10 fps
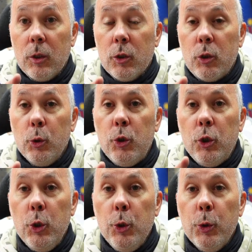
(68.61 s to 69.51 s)

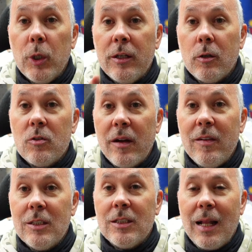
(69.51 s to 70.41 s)
suits you and your
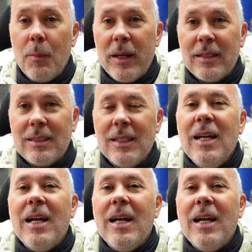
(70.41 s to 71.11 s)
driving style best,